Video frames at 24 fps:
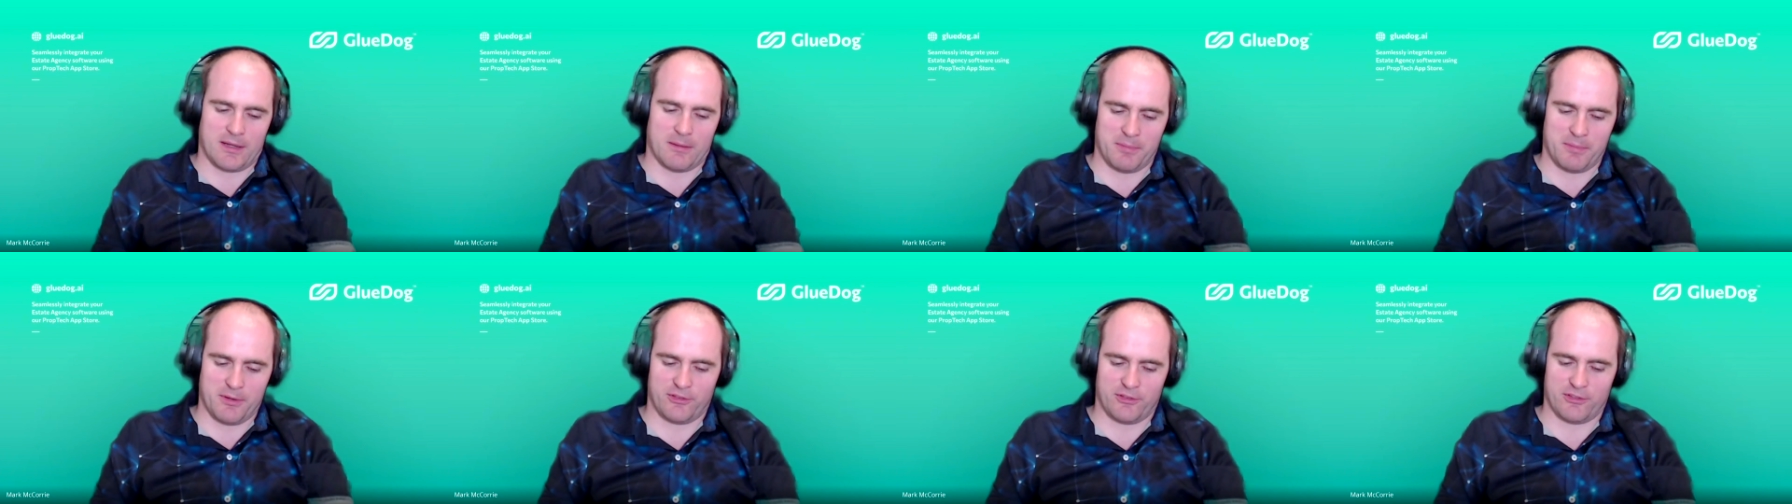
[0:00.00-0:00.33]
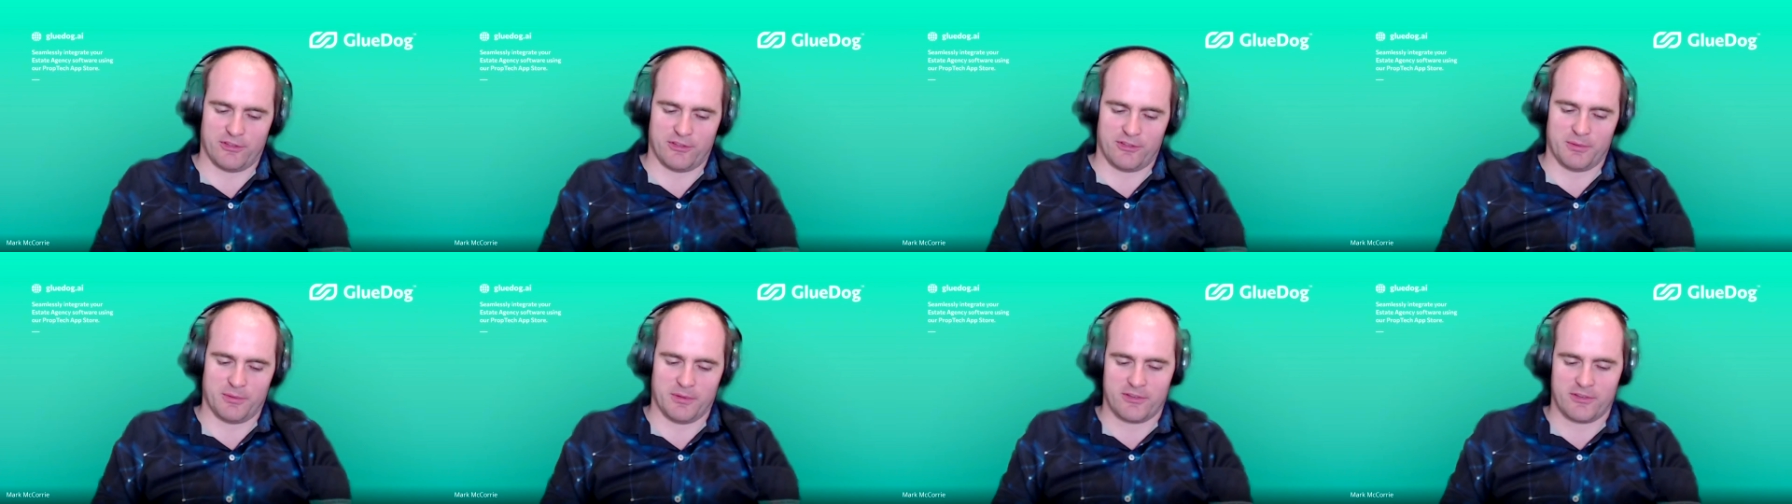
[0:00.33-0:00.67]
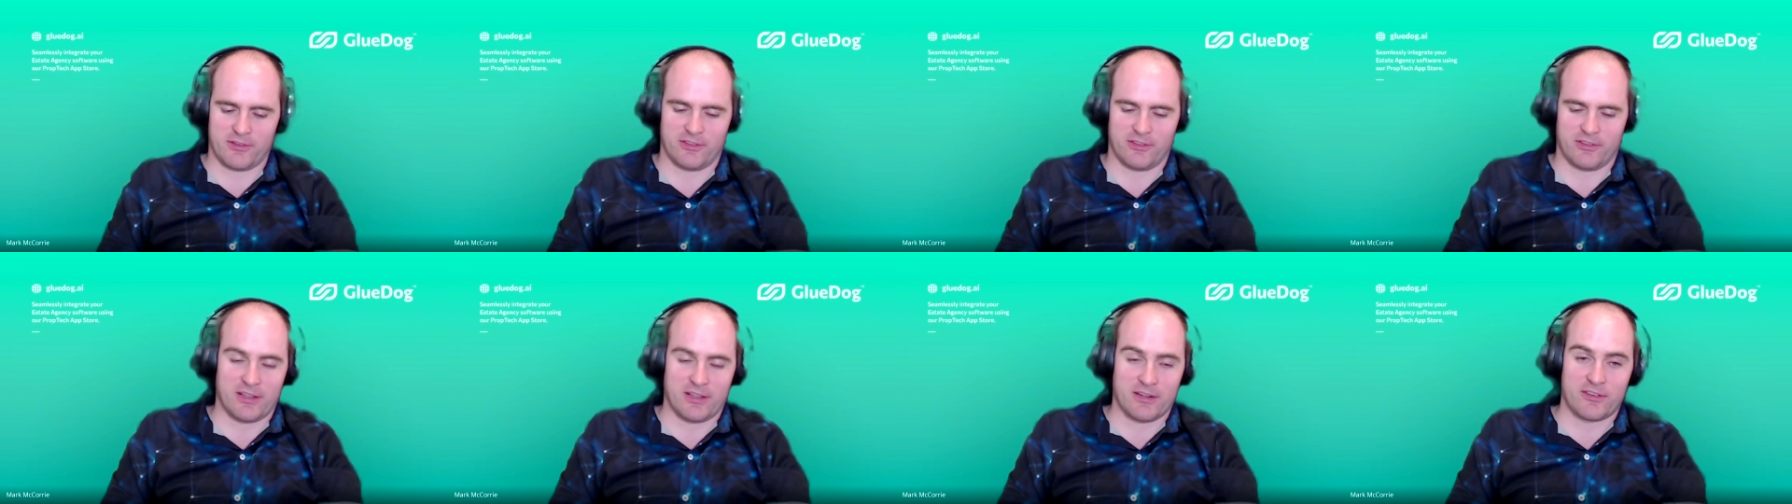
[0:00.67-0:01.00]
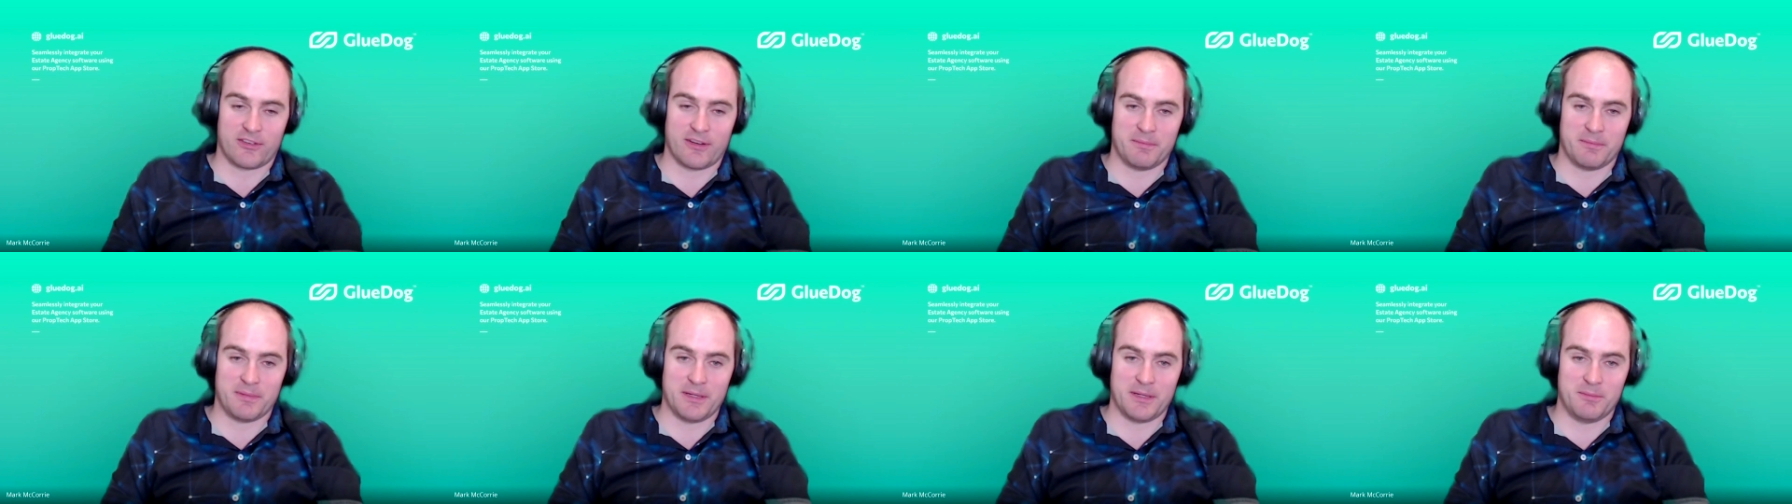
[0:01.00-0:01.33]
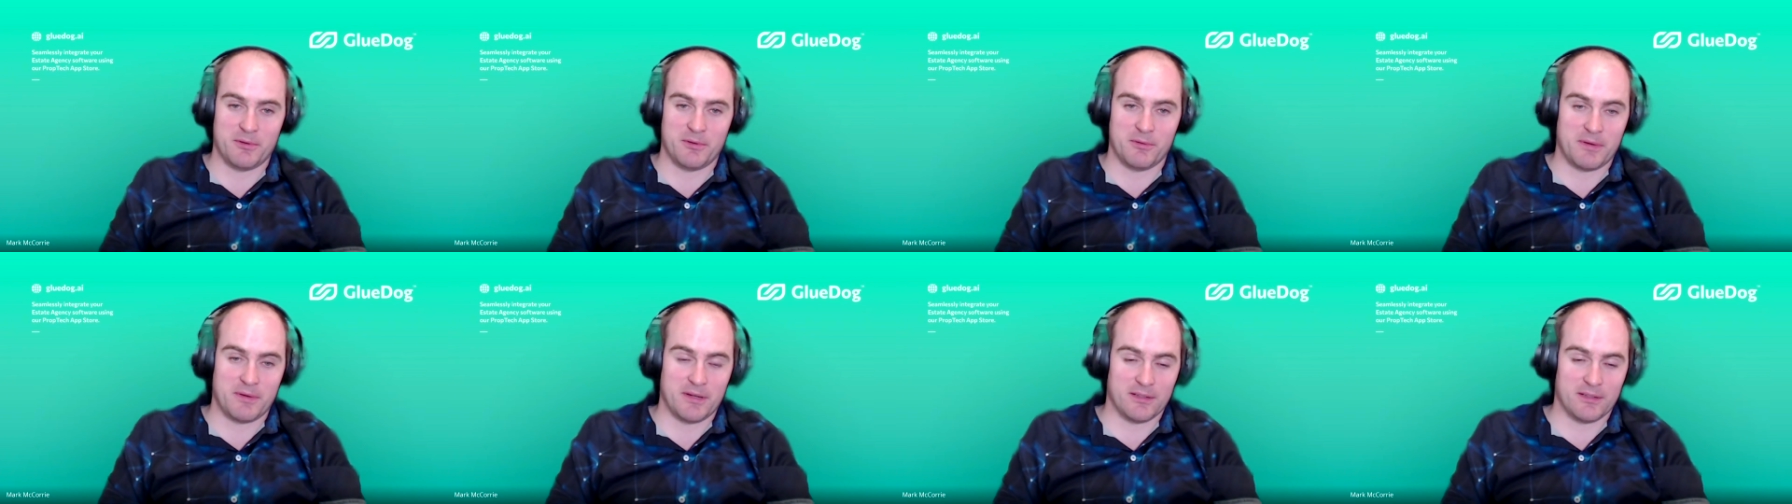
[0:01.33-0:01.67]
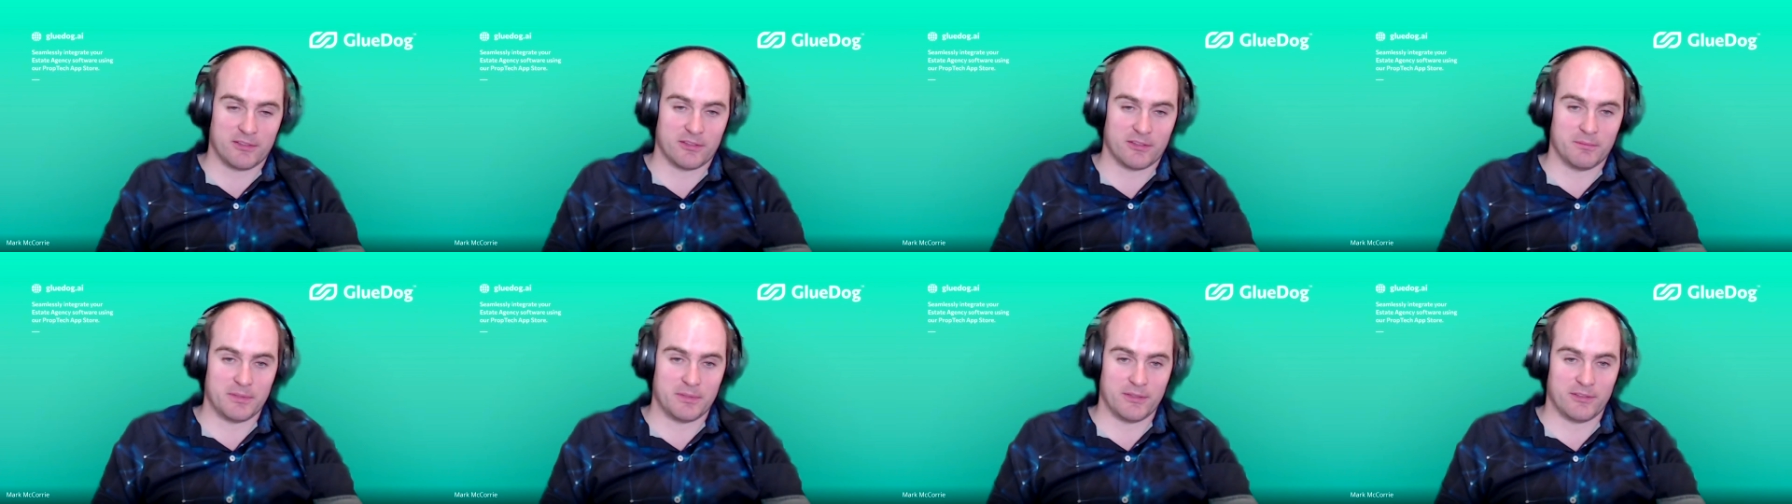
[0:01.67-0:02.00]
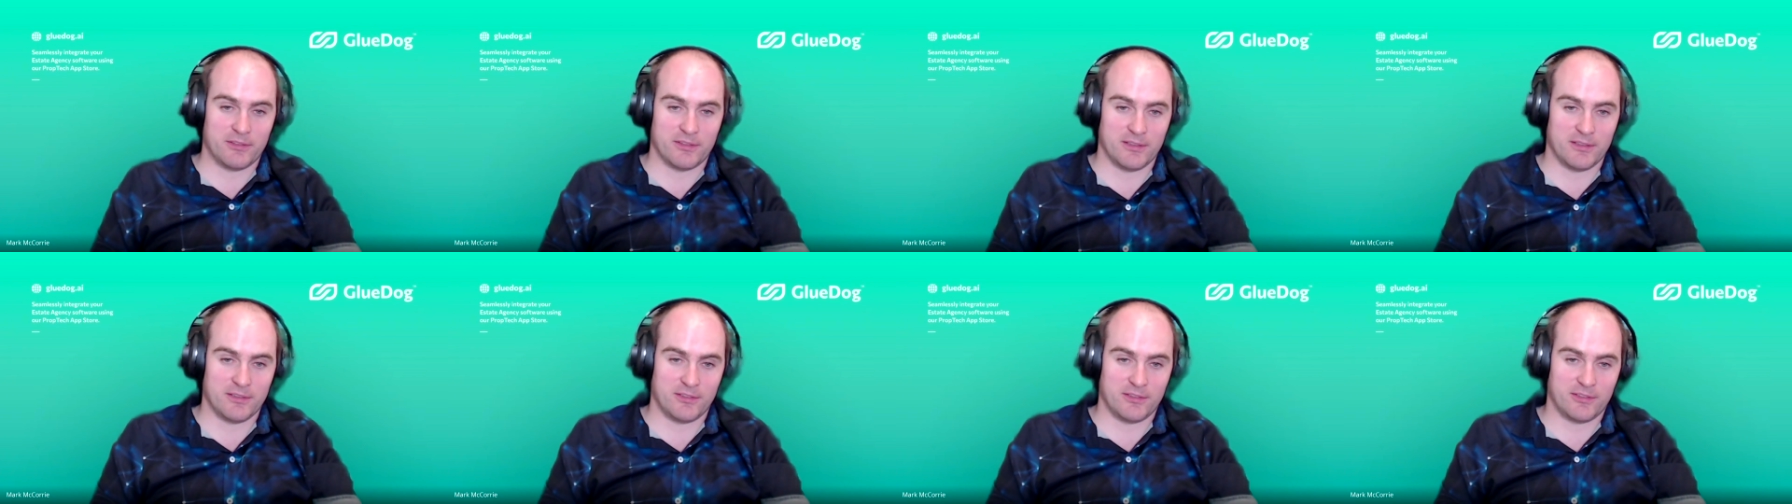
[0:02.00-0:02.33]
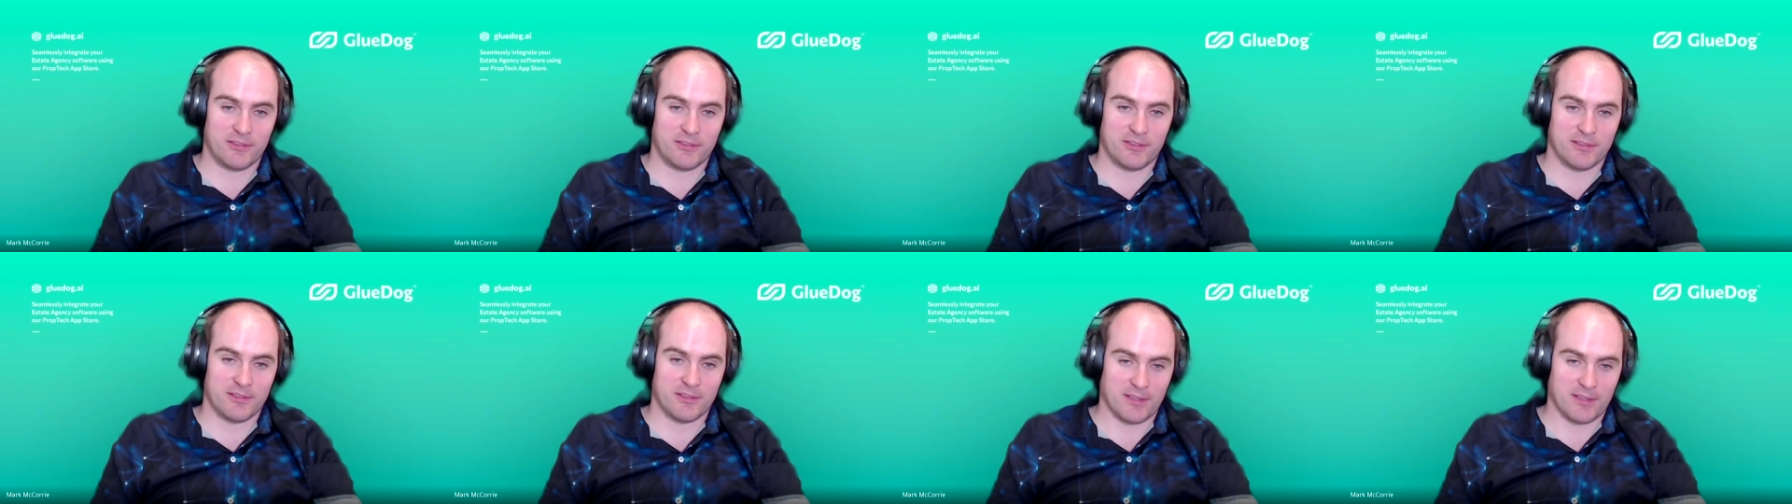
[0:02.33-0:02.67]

a business which is actually a people person business.